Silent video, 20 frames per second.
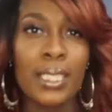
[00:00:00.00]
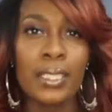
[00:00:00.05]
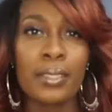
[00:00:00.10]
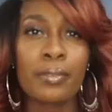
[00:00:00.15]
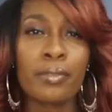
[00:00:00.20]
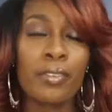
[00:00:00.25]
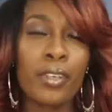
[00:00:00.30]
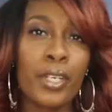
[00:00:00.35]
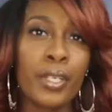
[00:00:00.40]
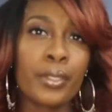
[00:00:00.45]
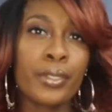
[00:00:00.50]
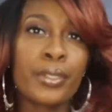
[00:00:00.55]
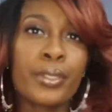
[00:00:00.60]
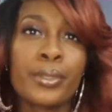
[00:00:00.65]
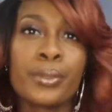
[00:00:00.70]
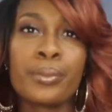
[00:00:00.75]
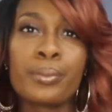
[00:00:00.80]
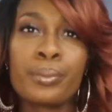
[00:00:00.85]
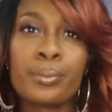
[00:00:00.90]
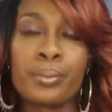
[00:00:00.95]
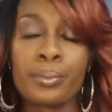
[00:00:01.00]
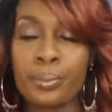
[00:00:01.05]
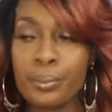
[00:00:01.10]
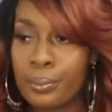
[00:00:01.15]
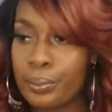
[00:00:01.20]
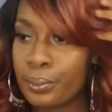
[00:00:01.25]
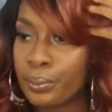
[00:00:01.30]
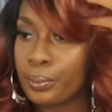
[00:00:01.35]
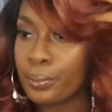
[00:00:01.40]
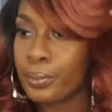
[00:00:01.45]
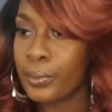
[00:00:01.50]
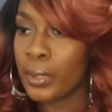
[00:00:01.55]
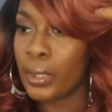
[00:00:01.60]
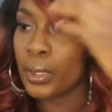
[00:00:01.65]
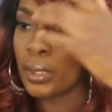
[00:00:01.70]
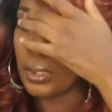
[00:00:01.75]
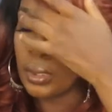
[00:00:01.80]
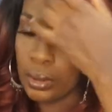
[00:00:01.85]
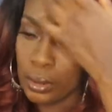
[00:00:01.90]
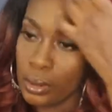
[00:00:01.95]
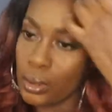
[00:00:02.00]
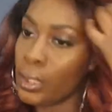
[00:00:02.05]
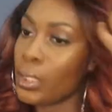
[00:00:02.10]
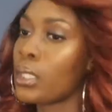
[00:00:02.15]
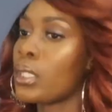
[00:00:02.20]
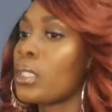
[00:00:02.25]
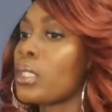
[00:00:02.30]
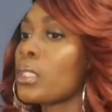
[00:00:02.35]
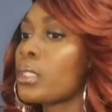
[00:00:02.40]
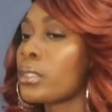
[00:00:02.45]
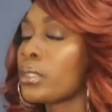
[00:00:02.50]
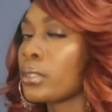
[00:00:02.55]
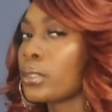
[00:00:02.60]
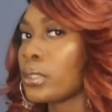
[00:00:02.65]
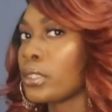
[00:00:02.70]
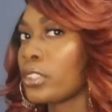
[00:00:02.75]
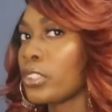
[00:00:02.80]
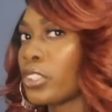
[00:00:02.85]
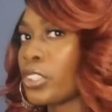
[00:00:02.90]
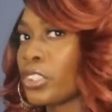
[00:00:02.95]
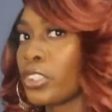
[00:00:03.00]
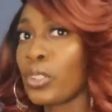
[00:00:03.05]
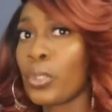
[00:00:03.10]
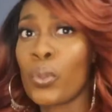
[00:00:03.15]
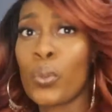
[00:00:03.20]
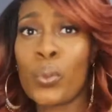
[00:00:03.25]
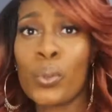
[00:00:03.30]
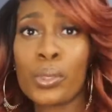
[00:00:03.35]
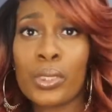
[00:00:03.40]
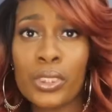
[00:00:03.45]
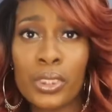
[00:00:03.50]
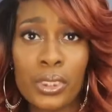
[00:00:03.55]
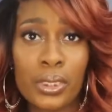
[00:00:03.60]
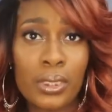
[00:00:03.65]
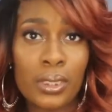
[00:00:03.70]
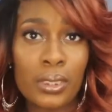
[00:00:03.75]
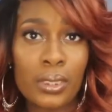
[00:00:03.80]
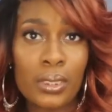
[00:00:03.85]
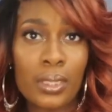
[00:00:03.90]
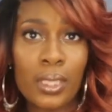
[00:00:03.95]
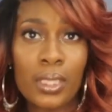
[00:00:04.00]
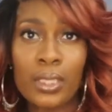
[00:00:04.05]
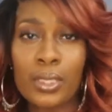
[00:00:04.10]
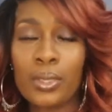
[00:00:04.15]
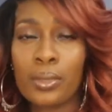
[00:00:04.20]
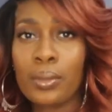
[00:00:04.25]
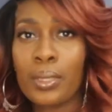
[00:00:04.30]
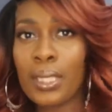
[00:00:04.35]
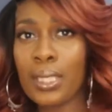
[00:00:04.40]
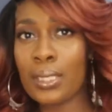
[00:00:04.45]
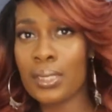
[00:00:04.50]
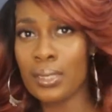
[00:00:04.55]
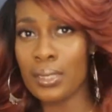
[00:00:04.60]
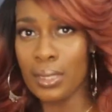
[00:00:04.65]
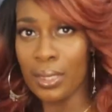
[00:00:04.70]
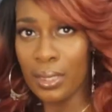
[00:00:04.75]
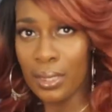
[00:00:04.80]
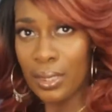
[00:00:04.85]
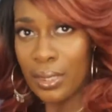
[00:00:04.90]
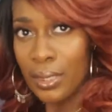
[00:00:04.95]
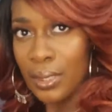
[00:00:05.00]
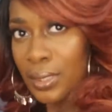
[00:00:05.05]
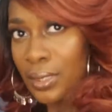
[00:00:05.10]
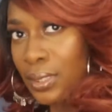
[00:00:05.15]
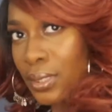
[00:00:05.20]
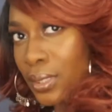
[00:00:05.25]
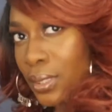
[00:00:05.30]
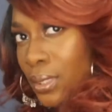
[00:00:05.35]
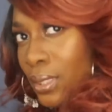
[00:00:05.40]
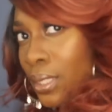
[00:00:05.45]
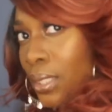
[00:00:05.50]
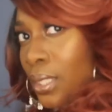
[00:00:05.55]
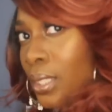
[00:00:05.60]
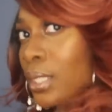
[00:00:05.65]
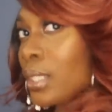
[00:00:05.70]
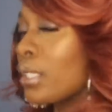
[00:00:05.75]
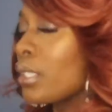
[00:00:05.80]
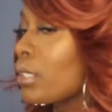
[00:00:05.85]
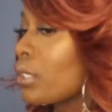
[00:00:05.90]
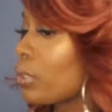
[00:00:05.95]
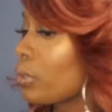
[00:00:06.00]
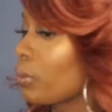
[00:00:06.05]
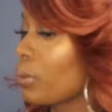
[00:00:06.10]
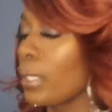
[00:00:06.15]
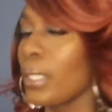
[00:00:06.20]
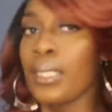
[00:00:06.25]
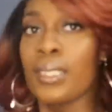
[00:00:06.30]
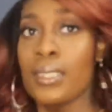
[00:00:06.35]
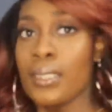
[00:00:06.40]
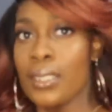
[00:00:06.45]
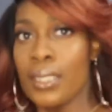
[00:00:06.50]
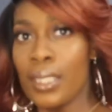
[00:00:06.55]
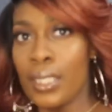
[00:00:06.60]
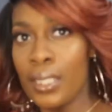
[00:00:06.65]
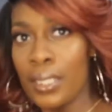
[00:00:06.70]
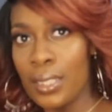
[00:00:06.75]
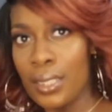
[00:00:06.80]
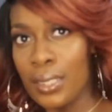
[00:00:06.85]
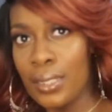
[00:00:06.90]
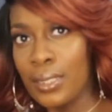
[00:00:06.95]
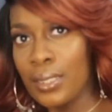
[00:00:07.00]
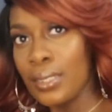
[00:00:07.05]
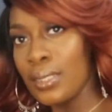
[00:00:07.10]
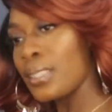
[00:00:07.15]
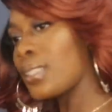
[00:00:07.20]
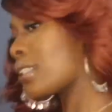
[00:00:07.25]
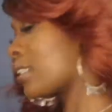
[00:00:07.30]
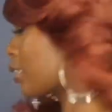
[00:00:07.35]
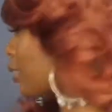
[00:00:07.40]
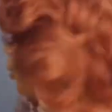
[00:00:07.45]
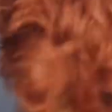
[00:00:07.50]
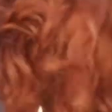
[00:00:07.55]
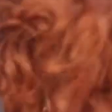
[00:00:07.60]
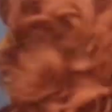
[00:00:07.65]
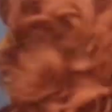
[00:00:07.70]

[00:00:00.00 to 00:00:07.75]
a lot of volume. The color is just gorgeous. Like, do you guys see this? Do you guys see this? Like,